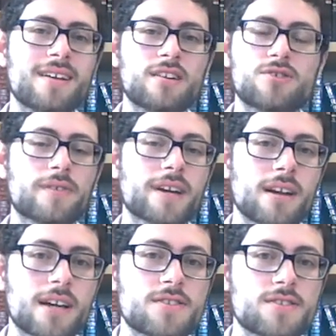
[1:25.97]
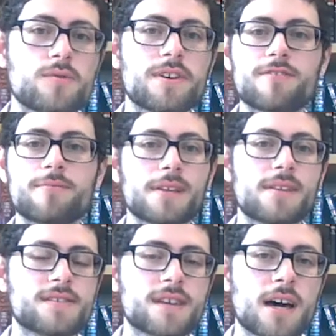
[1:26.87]
it's all very nice that you've given me the
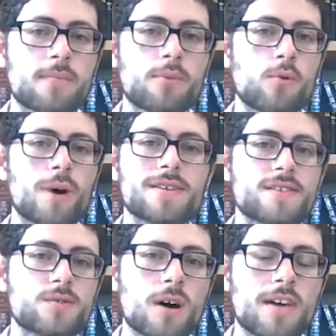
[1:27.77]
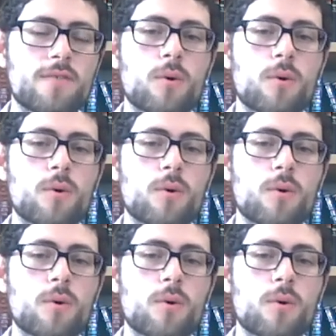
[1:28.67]
son, but where's his wife?